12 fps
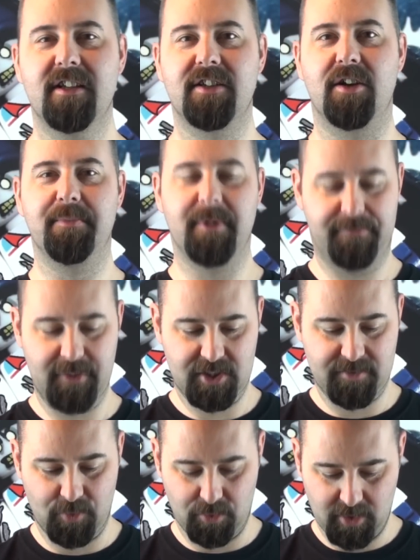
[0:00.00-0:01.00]
But
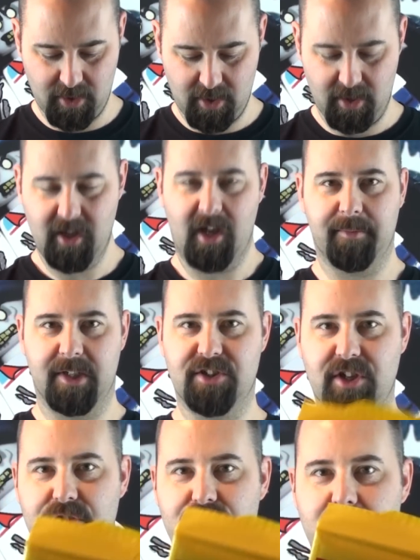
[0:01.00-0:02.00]
first of all, I'm going to
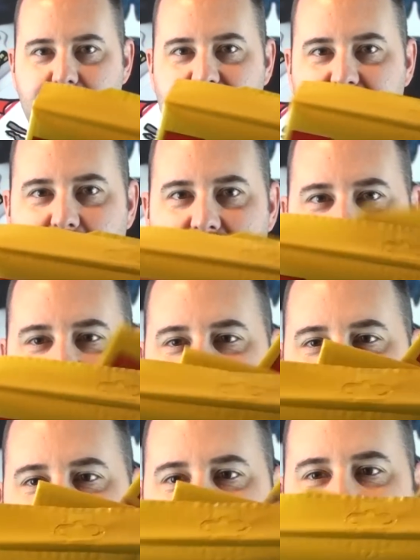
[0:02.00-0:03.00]
show you base
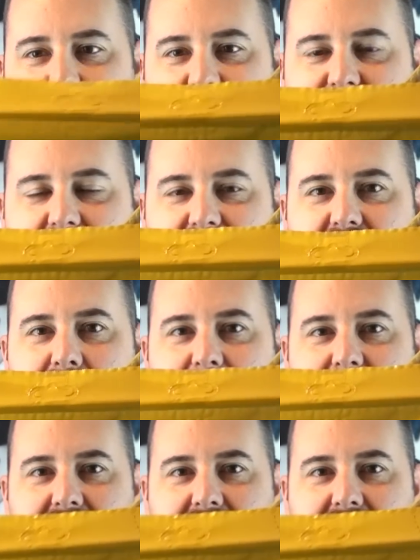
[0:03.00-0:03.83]
plates. Got 6 of them.